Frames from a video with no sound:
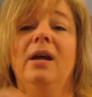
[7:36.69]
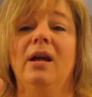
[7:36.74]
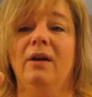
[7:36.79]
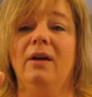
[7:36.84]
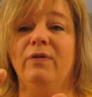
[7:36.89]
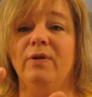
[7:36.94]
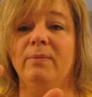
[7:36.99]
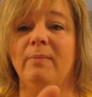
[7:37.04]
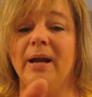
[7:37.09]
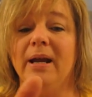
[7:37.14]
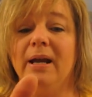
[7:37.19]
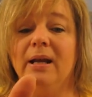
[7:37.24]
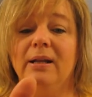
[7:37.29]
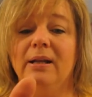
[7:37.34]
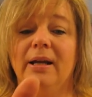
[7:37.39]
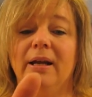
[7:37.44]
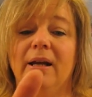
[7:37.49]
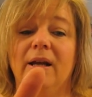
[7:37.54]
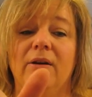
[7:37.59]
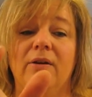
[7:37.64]
If you're making
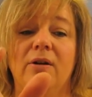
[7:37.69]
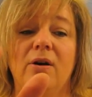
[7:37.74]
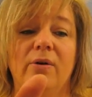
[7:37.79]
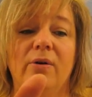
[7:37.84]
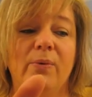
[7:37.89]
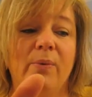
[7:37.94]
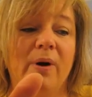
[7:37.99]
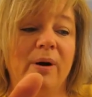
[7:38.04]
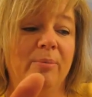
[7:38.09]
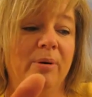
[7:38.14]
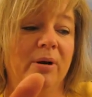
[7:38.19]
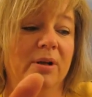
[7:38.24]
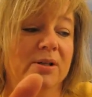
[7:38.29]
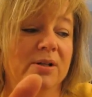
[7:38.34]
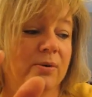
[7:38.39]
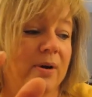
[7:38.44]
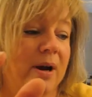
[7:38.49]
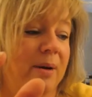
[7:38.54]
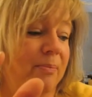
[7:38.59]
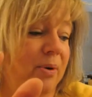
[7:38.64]
like, you know, you want to put
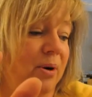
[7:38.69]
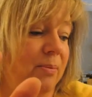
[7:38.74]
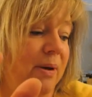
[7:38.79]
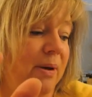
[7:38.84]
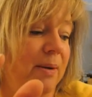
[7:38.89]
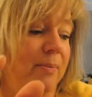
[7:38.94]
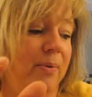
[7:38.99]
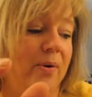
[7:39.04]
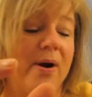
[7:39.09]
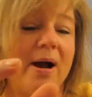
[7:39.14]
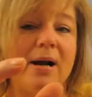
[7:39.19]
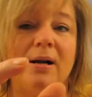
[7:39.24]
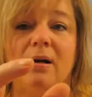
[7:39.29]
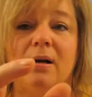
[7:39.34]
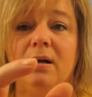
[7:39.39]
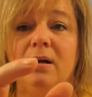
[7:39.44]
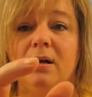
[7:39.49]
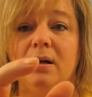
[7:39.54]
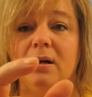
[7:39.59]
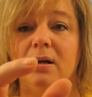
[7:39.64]
scrapbook paper on
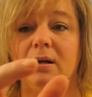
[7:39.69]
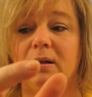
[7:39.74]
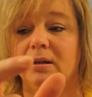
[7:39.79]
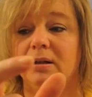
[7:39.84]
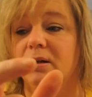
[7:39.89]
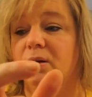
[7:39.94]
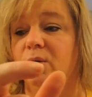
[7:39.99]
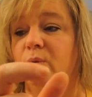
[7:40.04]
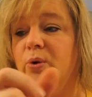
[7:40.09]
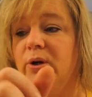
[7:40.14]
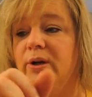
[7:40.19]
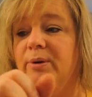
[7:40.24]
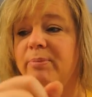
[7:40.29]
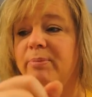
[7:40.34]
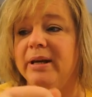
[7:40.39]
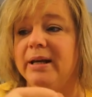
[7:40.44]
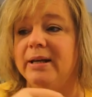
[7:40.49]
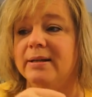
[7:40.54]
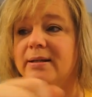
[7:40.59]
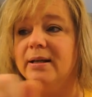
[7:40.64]
a little wood
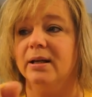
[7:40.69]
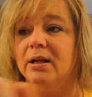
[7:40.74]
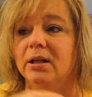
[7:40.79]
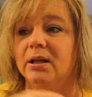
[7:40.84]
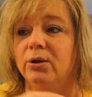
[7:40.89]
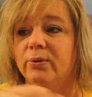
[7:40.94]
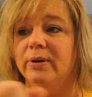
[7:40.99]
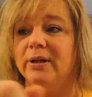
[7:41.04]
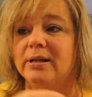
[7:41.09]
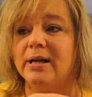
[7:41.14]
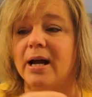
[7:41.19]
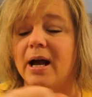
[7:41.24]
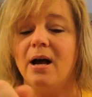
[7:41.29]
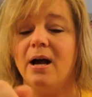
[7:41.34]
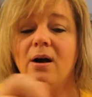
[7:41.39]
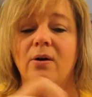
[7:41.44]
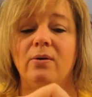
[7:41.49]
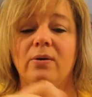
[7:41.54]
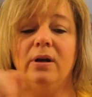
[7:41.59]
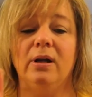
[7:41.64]
piece and glue it
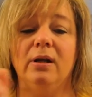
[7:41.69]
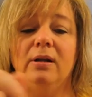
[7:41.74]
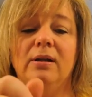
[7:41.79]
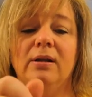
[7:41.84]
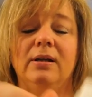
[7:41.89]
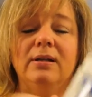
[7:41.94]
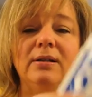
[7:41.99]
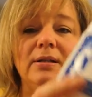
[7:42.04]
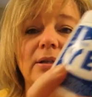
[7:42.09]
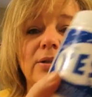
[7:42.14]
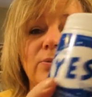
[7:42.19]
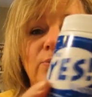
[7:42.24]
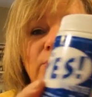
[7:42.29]
down, this is